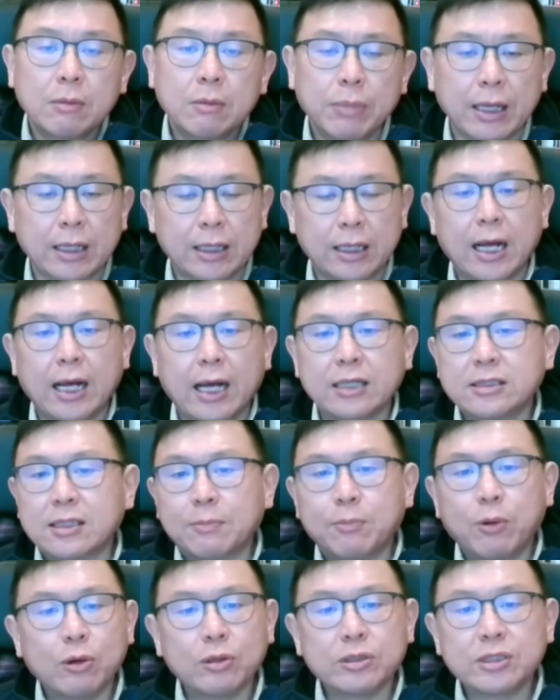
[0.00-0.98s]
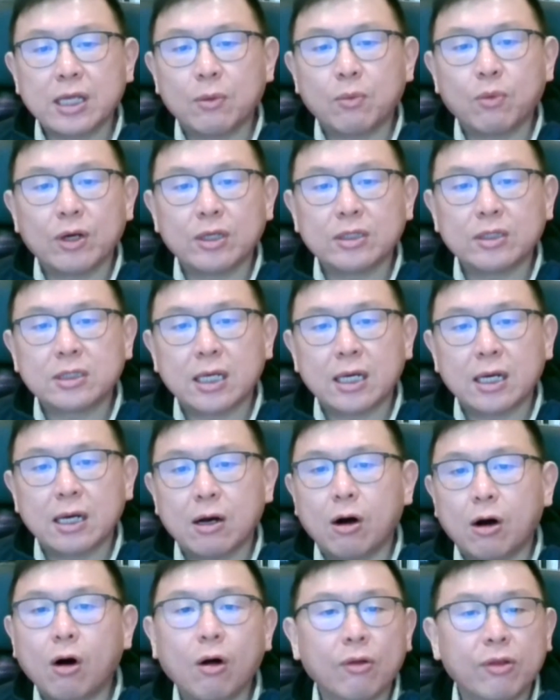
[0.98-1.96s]
But I suppose it was
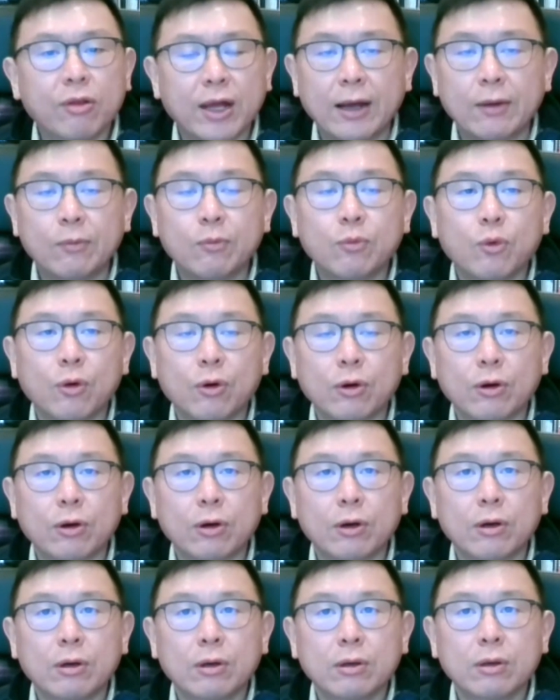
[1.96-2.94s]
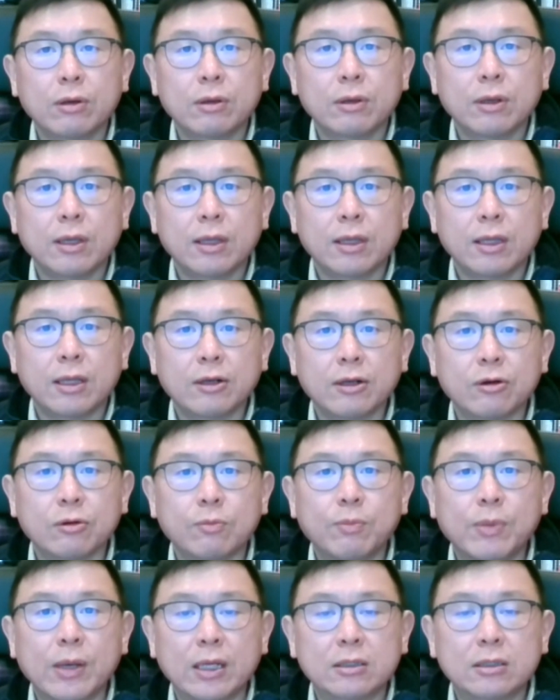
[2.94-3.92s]
all that were a little
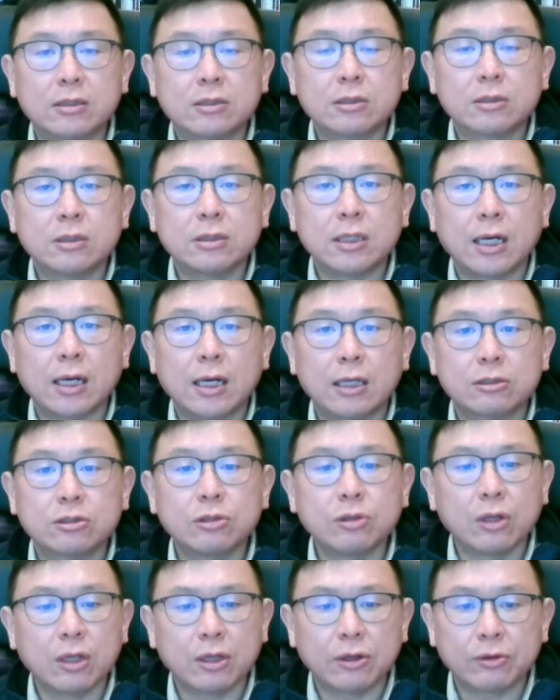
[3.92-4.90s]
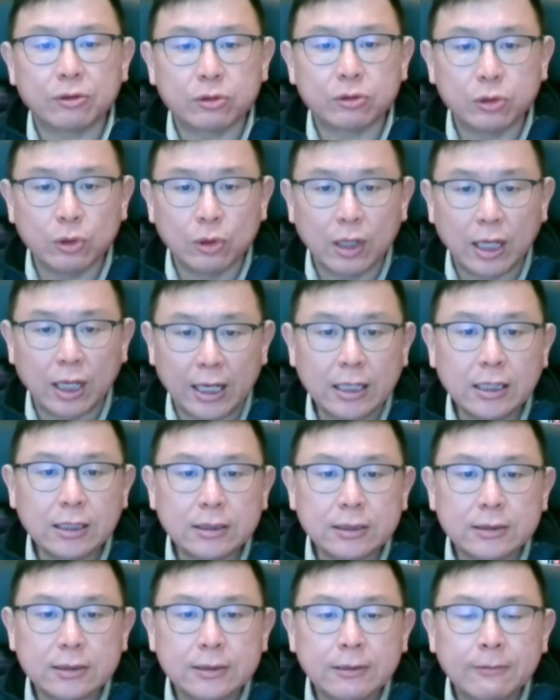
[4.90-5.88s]
bit too little too
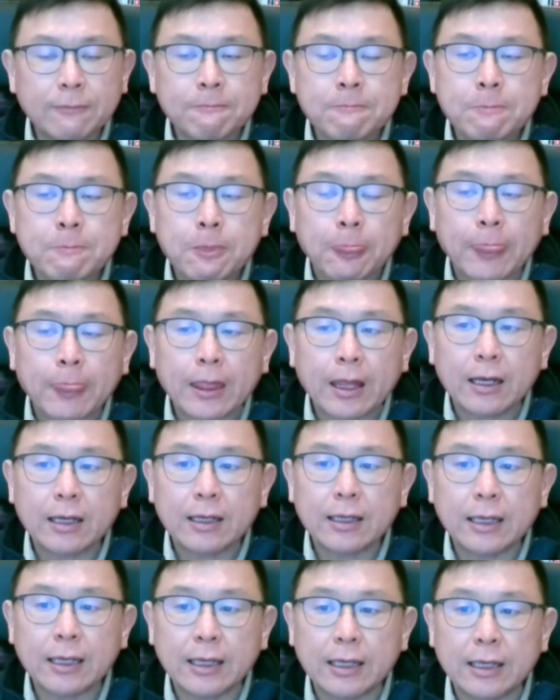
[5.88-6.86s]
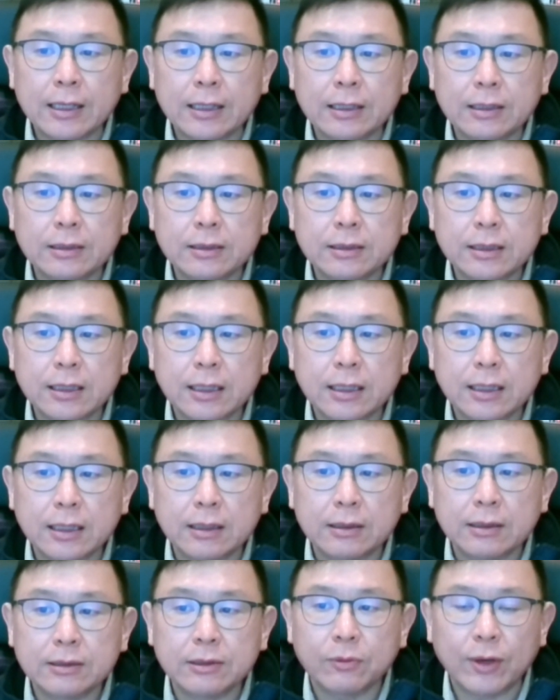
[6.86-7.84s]
late. And
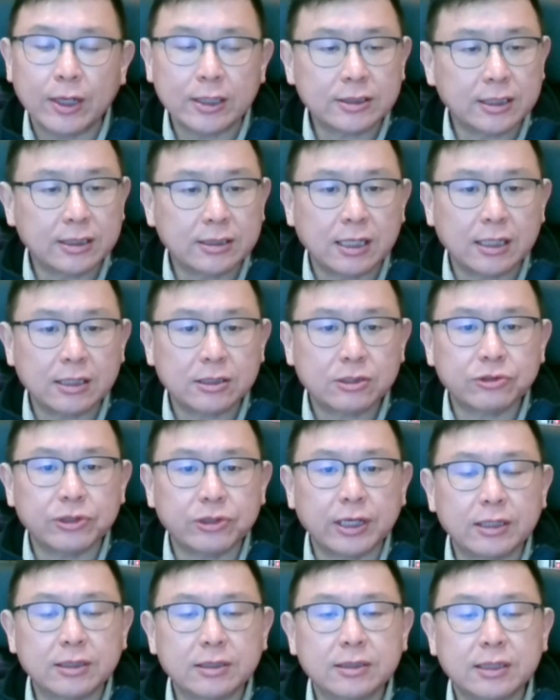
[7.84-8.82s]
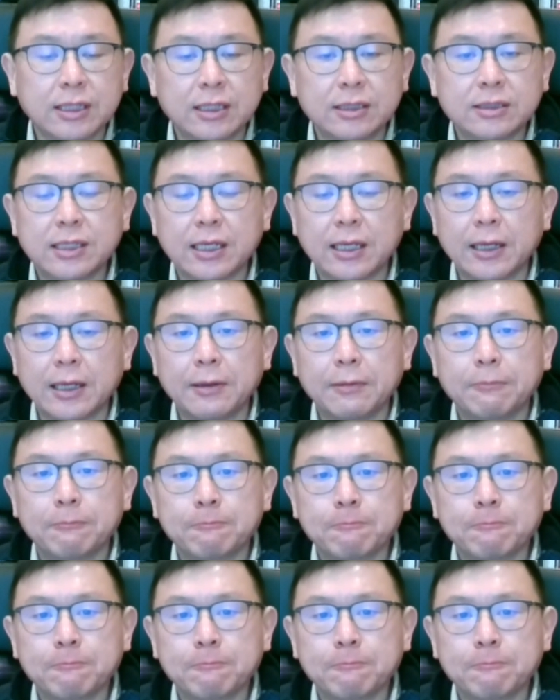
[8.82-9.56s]
the rest is history, as they say.